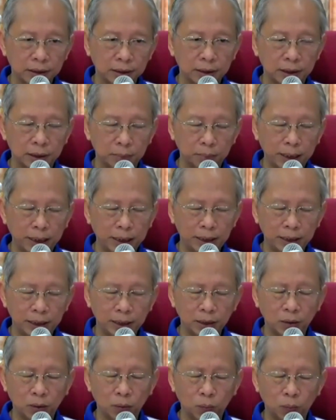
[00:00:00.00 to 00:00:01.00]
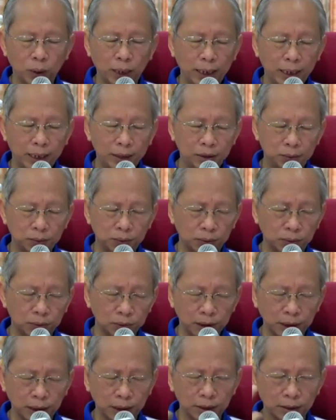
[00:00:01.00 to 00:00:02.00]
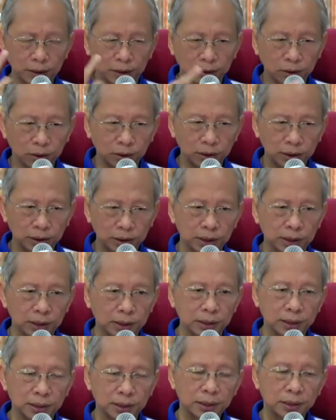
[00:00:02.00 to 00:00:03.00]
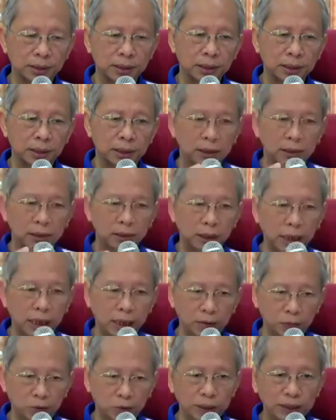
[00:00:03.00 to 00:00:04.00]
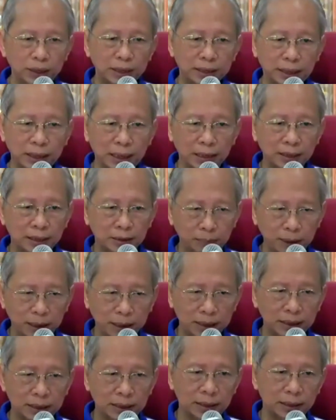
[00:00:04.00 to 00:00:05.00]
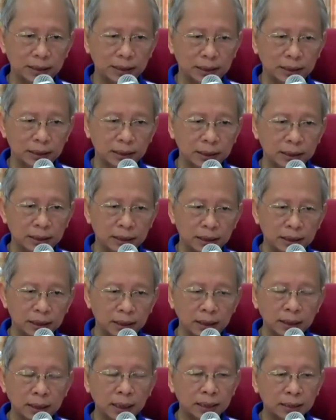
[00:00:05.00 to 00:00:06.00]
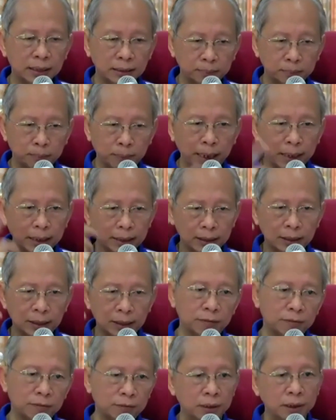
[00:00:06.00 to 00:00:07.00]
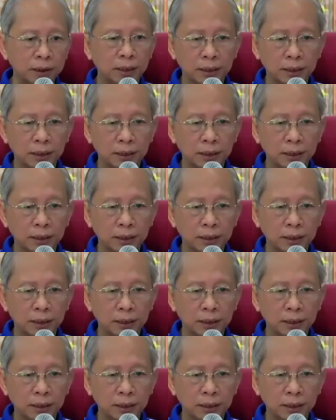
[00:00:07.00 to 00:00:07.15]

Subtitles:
depending on where you locate your consciousness, at which sense basis, the respective